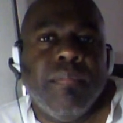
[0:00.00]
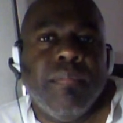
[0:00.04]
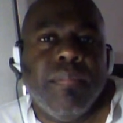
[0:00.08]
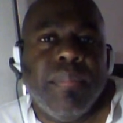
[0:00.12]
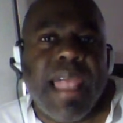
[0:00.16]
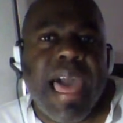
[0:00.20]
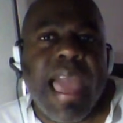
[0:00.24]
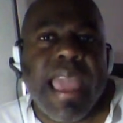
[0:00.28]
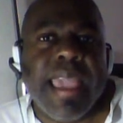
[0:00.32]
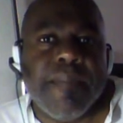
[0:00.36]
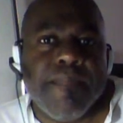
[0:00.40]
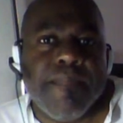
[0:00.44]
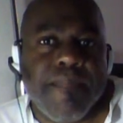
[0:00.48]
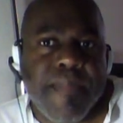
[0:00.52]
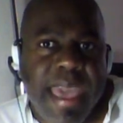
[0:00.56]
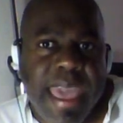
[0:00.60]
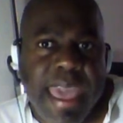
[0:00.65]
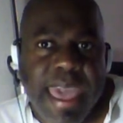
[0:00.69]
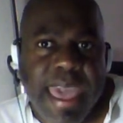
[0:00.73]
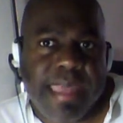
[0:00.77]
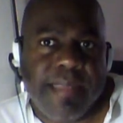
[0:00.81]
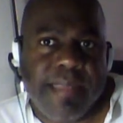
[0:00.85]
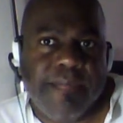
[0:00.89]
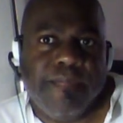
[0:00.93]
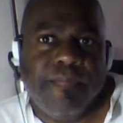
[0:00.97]
black
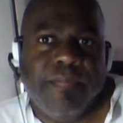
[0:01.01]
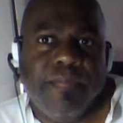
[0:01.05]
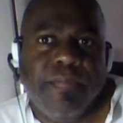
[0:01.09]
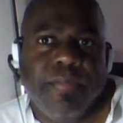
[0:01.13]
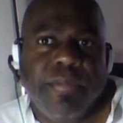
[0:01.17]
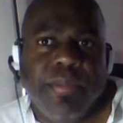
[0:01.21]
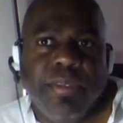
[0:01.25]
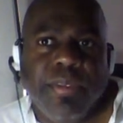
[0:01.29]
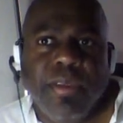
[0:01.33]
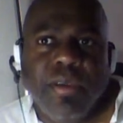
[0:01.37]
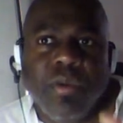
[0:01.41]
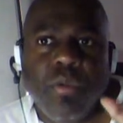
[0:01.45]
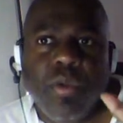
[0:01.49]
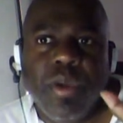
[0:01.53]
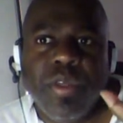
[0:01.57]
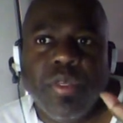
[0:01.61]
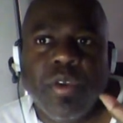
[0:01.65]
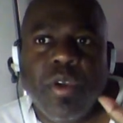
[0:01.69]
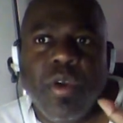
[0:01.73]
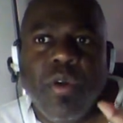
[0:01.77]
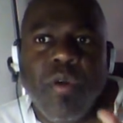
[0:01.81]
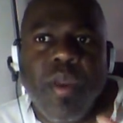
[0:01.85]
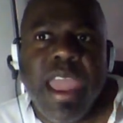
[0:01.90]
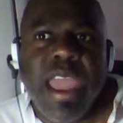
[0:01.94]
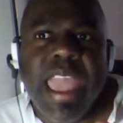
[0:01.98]
man
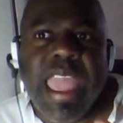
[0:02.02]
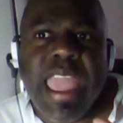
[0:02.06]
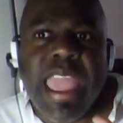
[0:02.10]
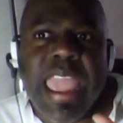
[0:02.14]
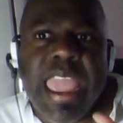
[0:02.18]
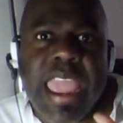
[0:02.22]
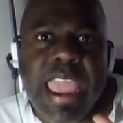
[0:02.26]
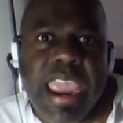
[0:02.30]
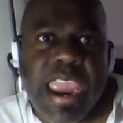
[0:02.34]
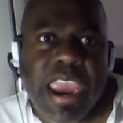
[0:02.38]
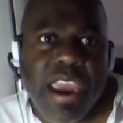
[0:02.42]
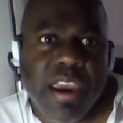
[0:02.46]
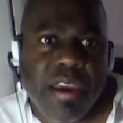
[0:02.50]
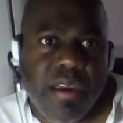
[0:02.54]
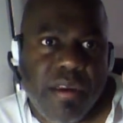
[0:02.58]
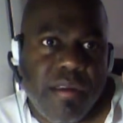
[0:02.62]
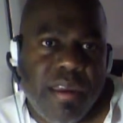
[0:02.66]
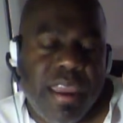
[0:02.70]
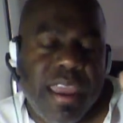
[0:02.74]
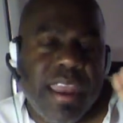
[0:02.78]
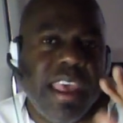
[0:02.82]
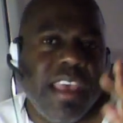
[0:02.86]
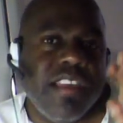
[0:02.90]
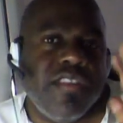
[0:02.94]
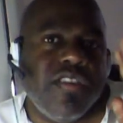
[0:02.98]
with gray
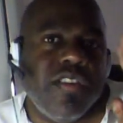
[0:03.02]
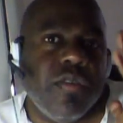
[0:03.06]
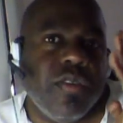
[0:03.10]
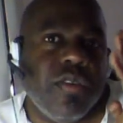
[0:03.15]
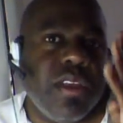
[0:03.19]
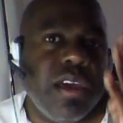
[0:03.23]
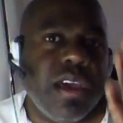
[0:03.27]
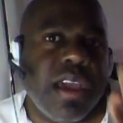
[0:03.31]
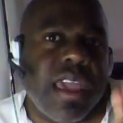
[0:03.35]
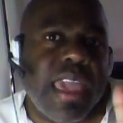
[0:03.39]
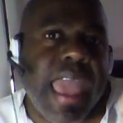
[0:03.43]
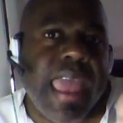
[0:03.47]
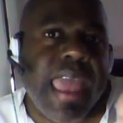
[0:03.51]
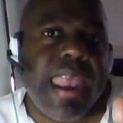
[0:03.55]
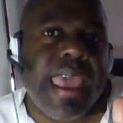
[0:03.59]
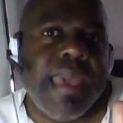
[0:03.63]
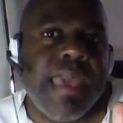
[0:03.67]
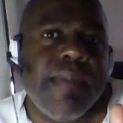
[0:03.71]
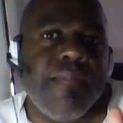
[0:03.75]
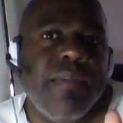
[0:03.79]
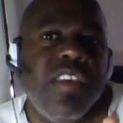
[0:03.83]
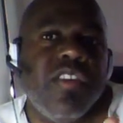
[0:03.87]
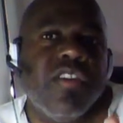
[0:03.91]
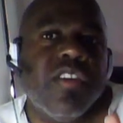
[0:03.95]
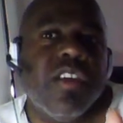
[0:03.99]
hair. And as you look at
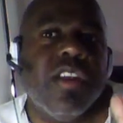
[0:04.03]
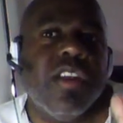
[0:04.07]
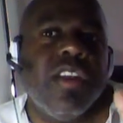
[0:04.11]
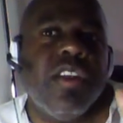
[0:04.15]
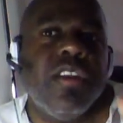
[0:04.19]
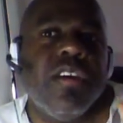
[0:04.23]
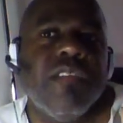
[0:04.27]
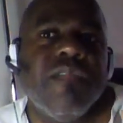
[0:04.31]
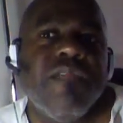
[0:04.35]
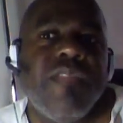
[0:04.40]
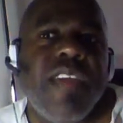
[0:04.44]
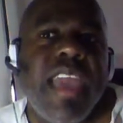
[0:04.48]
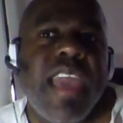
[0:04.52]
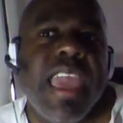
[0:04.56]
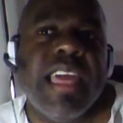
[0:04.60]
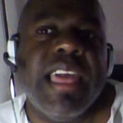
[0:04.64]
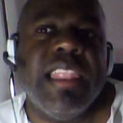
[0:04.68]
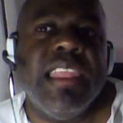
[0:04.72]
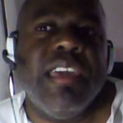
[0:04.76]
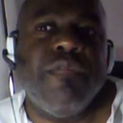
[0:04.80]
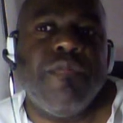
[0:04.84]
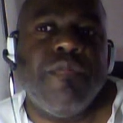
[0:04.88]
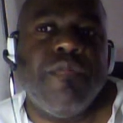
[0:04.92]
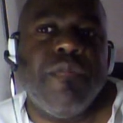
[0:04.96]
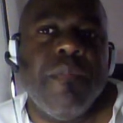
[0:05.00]
him, he's going to look
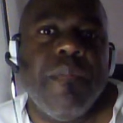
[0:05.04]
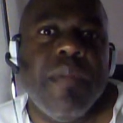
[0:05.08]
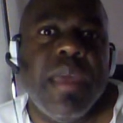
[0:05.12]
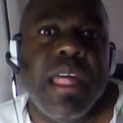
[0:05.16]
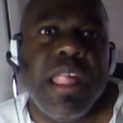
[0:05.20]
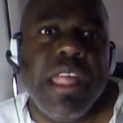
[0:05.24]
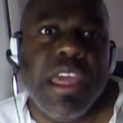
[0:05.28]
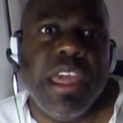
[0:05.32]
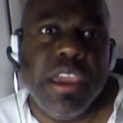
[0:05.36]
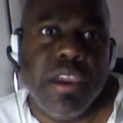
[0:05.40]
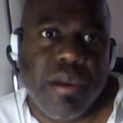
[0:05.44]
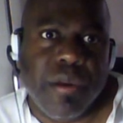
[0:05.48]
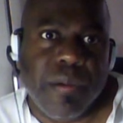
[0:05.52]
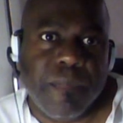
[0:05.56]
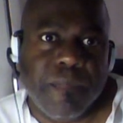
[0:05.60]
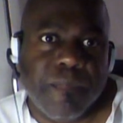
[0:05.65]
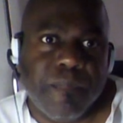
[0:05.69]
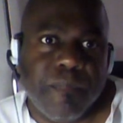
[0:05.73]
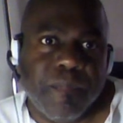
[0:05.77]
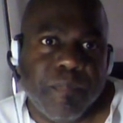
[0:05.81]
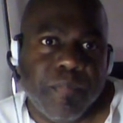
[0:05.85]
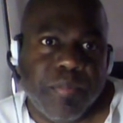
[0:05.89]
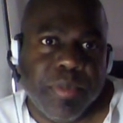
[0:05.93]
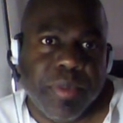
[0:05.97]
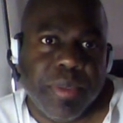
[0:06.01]
vaguely familiar.
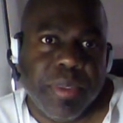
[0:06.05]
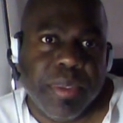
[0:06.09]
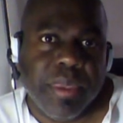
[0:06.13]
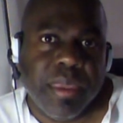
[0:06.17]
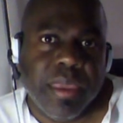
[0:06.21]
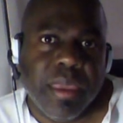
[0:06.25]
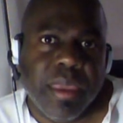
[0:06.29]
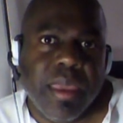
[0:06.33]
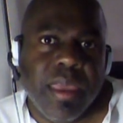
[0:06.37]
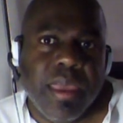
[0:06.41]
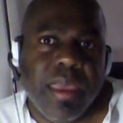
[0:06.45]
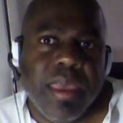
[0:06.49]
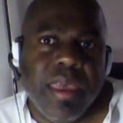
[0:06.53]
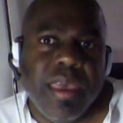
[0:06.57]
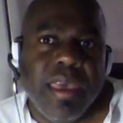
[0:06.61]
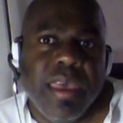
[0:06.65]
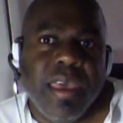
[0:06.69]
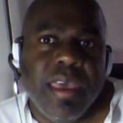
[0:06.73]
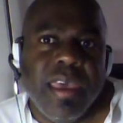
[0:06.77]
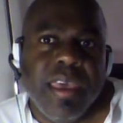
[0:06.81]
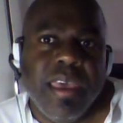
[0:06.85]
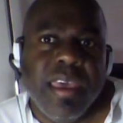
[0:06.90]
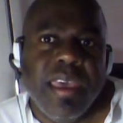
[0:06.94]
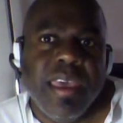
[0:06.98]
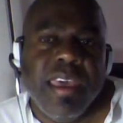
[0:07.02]

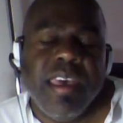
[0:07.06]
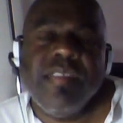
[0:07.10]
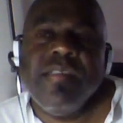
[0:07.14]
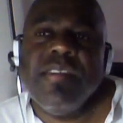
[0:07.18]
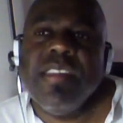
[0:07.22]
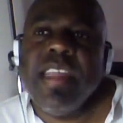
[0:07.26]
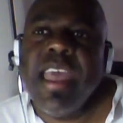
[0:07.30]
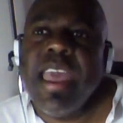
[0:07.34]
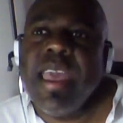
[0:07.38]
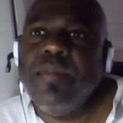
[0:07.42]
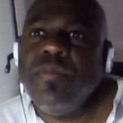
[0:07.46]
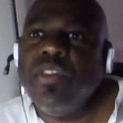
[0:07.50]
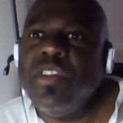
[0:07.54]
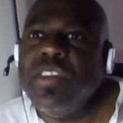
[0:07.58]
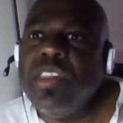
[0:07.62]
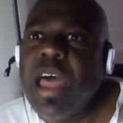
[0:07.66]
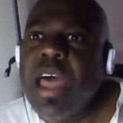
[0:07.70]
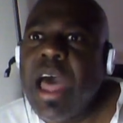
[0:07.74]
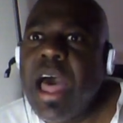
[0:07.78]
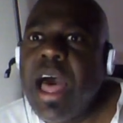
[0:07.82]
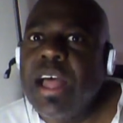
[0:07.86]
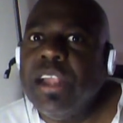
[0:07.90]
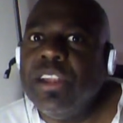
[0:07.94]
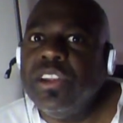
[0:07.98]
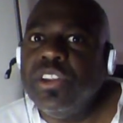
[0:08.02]
His name's
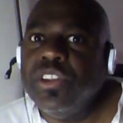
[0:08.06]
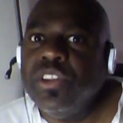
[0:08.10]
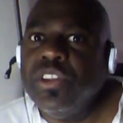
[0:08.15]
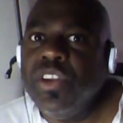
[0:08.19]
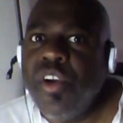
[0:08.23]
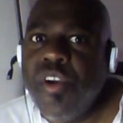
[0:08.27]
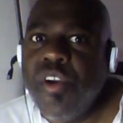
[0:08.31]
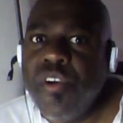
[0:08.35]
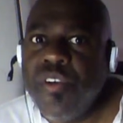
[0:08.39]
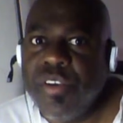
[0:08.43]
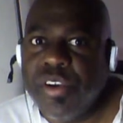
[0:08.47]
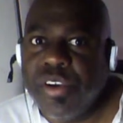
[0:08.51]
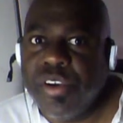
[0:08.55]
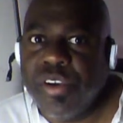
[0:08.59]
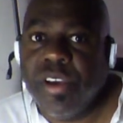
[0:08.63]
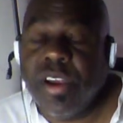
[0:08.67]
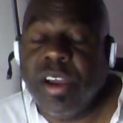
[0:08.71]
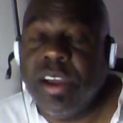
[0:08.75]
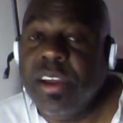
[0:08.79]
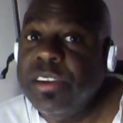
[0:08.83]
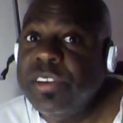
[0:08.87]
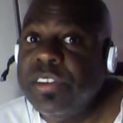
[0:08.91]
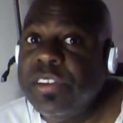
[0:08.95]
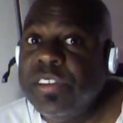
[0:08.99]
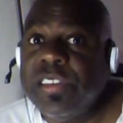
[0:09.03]
Don Turner.
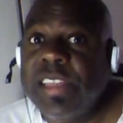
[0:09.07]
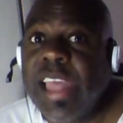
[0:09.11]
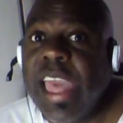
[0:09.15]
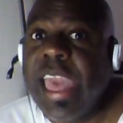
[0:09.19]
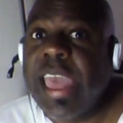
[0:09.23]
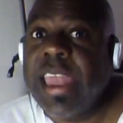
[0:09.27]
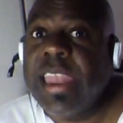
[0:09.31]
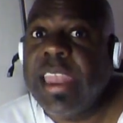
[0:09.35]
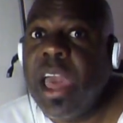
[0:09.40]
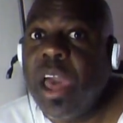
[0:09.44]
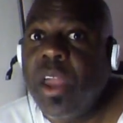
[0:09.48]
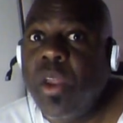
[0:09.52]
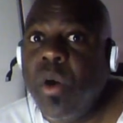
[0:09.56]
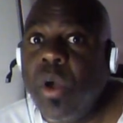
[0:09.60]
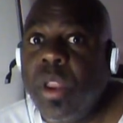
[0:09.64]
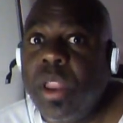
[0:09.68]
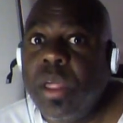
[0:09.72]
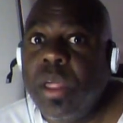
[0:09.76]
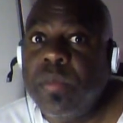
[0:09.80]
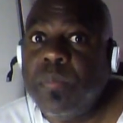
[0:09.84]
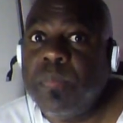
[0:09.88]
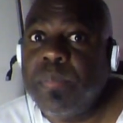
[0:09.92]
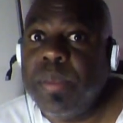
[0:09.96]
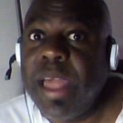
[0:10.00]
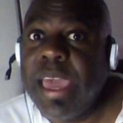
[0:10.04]
Understand, not all
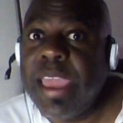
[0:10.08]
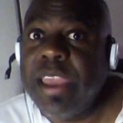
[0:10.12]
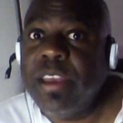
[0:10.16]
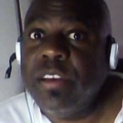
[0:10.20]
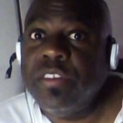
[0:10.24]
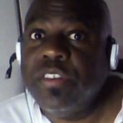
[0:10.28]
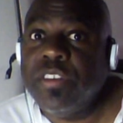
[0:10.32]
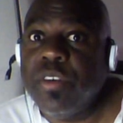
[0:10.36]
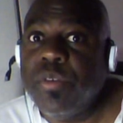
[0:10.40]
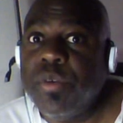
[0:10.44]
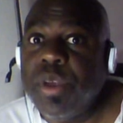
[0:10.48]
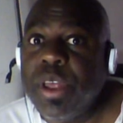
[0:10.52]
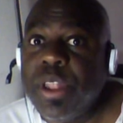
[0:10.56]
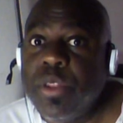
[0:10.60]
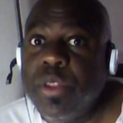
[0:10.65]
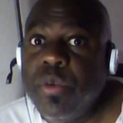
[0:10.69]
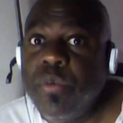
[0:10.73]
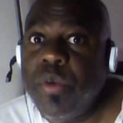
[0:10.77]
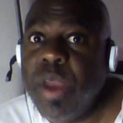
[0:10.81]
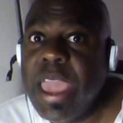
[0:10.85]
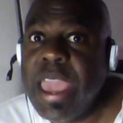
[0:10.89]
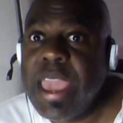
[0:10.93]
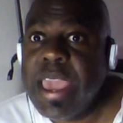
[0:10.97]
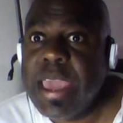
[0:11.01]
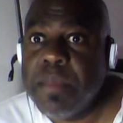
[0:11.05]
of the players are in the
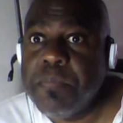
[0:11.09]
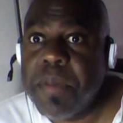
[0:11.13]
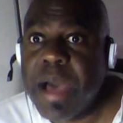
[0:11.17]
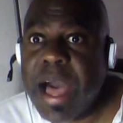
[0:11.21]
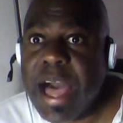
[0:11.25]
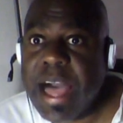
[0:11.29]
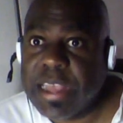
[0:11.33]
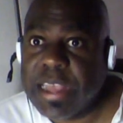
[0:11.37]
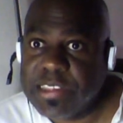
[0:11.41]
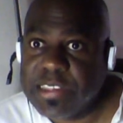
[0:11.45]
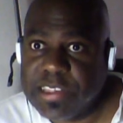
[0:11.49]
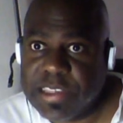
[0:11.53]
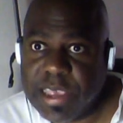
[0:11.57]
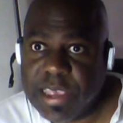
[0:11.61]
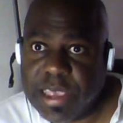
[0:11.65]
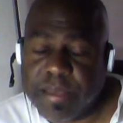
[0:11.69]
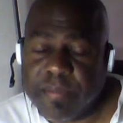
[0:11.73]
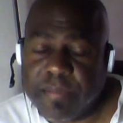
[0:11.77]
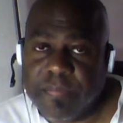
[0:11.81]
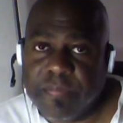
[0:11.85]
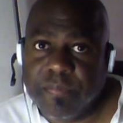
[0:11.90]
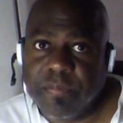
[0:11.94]
ring in boxing